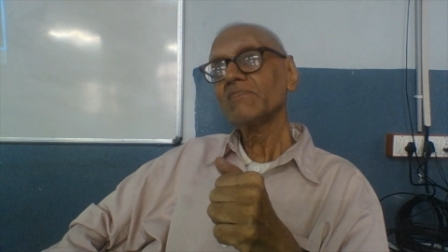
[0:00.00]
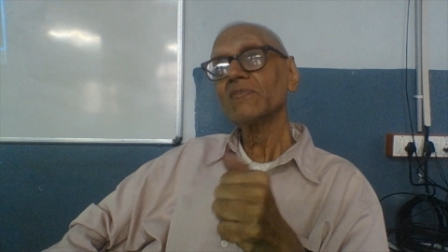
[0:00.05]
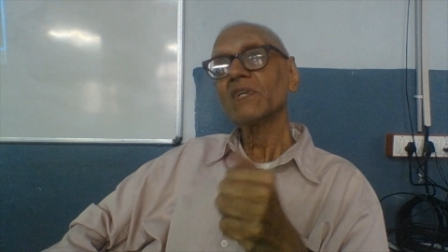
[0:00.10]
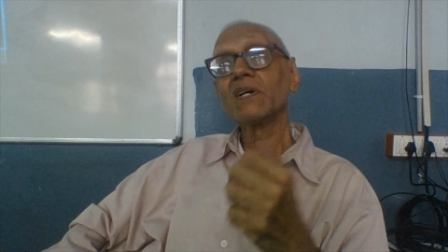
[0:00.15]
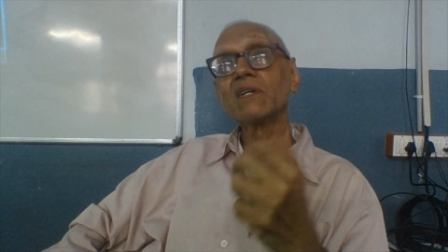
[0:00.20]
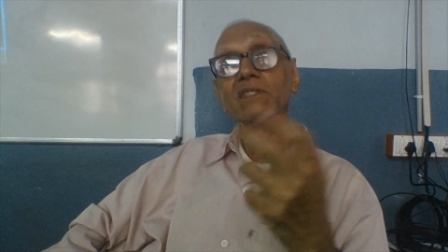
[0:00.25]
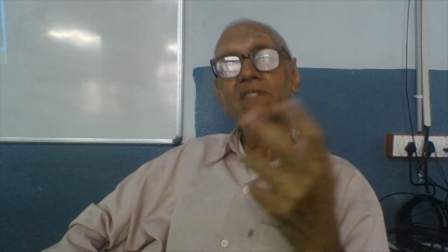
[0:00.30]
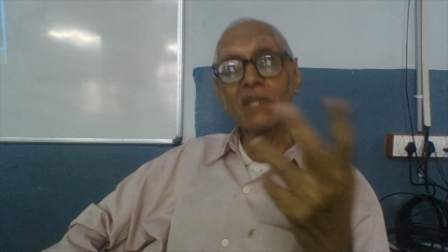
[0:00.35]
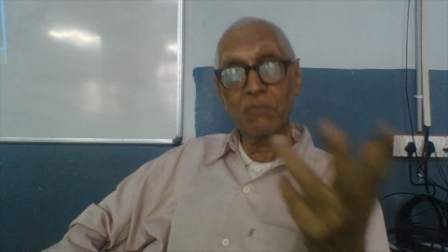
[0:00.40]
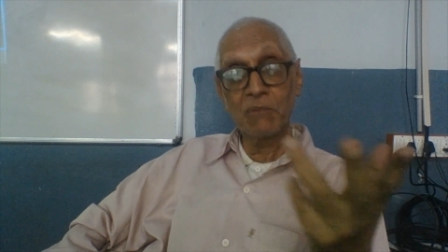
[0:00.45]

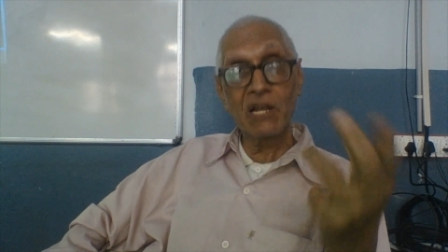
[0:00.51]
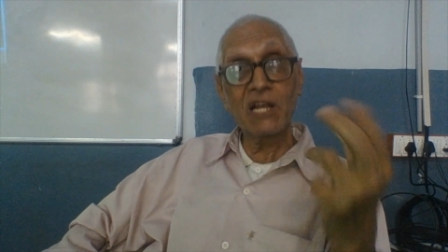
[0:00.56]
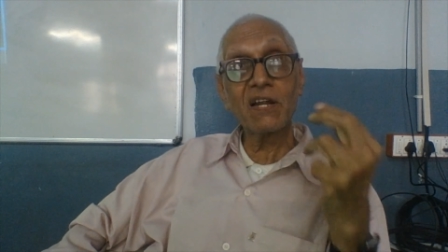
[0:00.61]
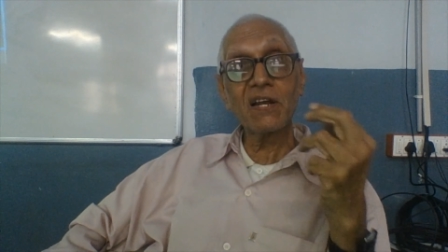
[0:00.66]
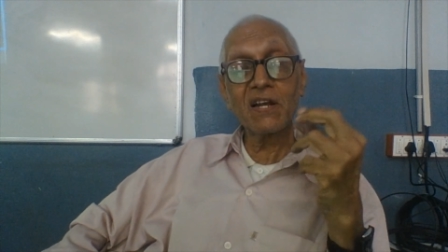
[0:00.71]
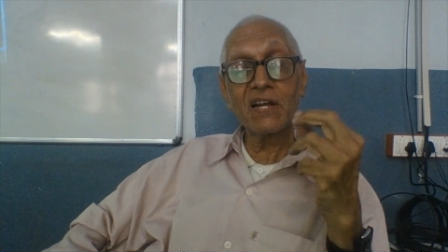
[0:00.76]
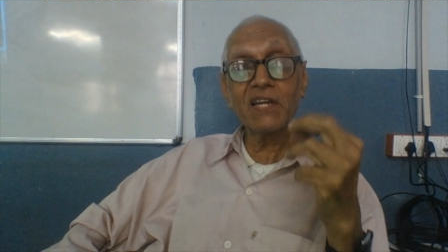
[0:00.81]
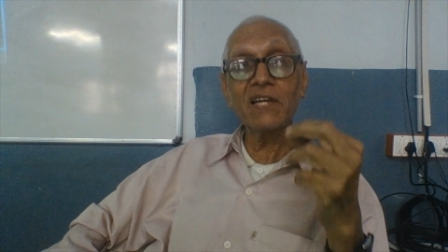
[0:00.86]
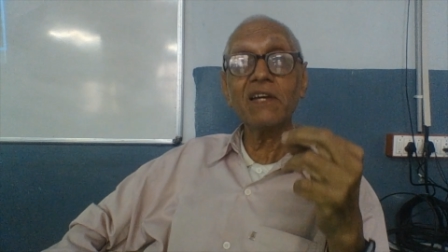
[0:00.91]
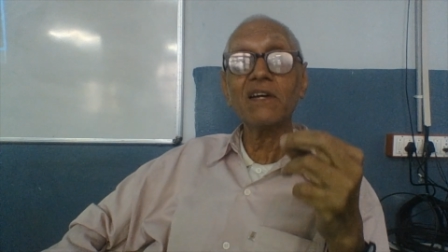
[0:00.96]

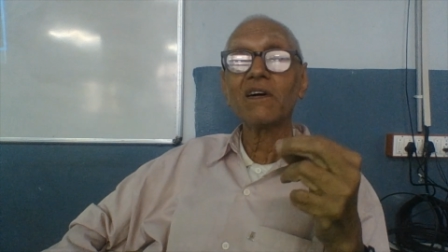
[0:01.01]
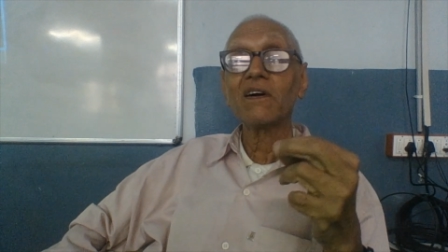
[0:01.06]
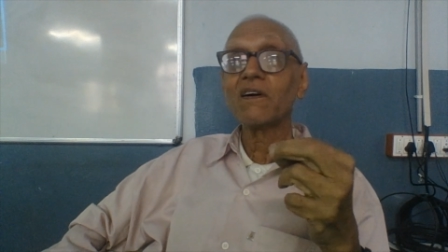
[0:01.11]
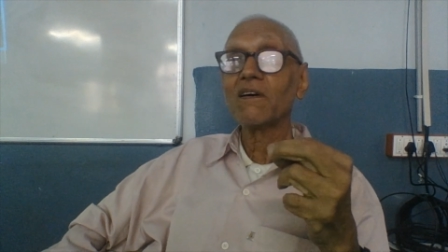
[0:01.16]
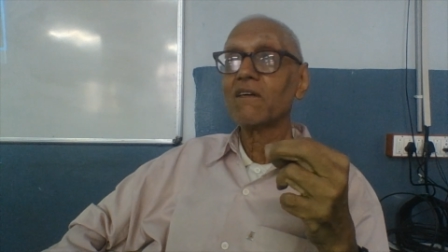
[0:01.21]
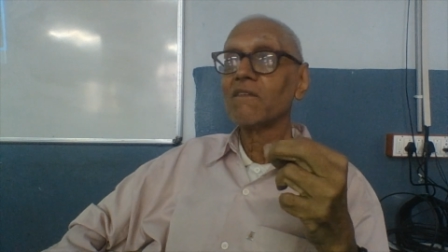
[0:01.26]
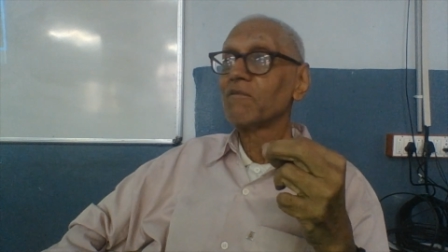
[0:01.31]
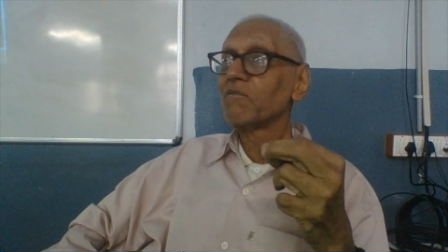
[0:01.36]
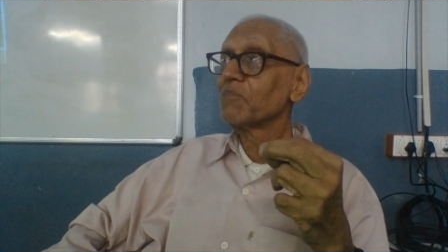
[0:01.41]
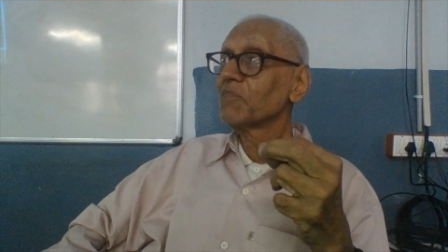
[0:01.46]
Similarly,
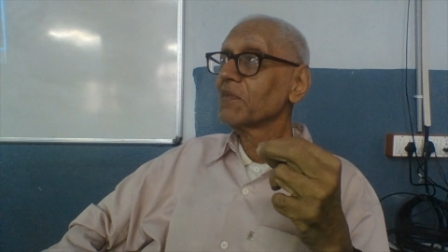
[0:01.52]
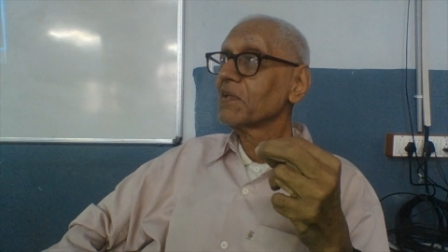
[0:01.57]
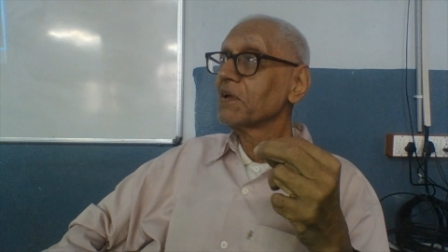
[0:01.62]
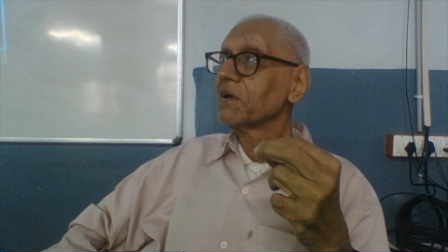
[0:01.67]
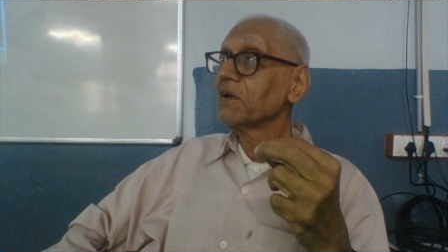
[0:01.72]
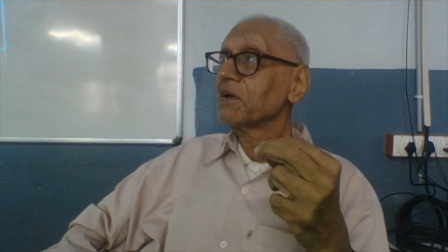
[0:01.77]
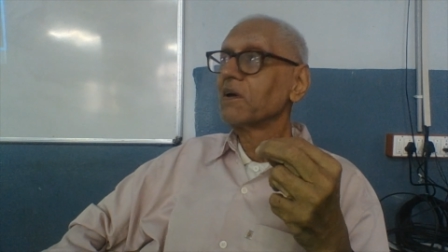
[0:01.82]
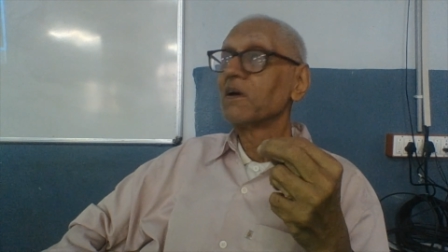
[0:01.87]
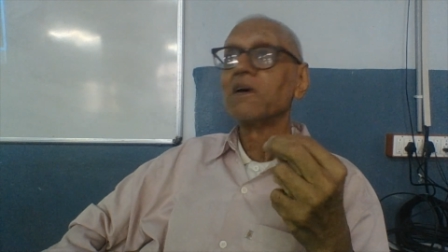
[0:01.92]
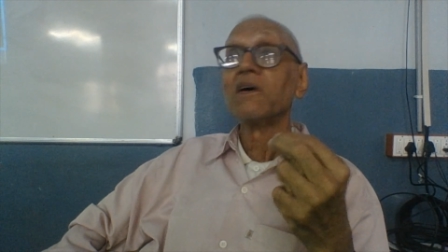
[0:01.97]

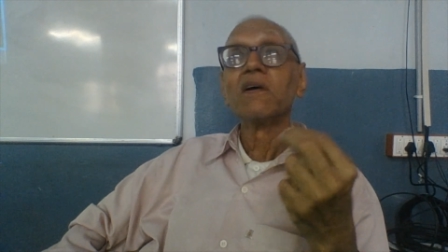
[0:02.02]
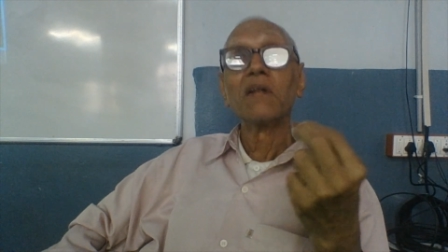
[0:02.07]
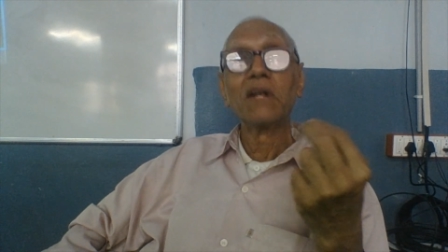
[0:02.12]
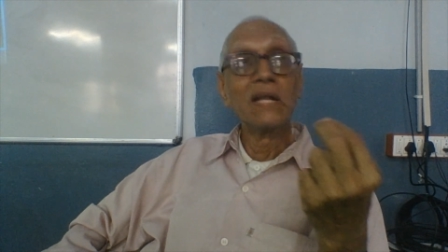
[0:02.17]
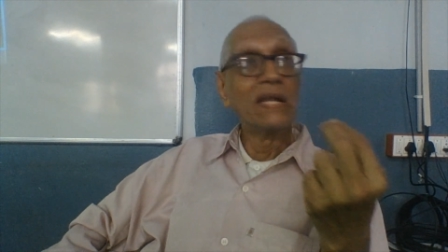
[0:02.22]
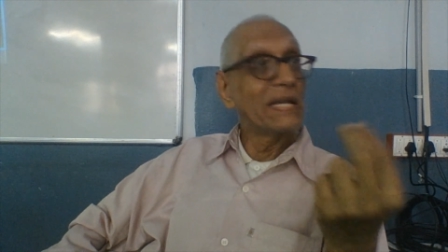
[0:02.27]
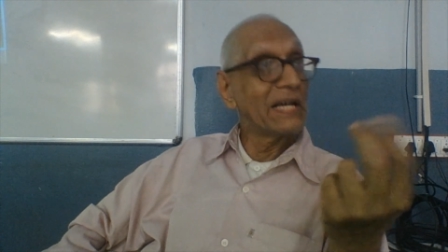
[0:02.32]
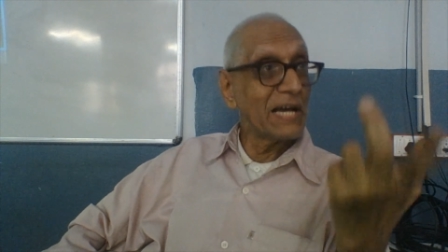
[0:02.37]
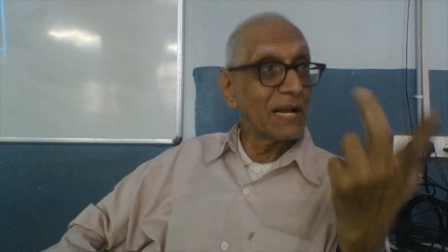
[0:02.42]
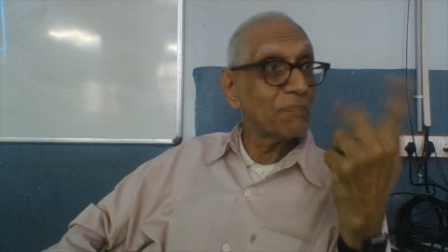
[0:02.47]

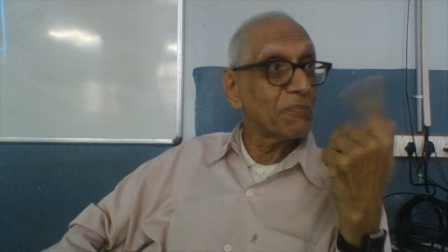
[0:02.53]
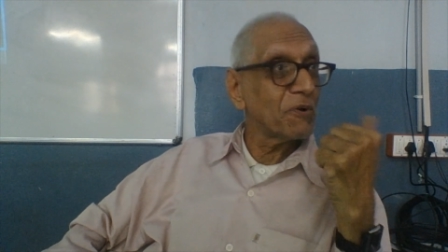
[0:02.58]
legal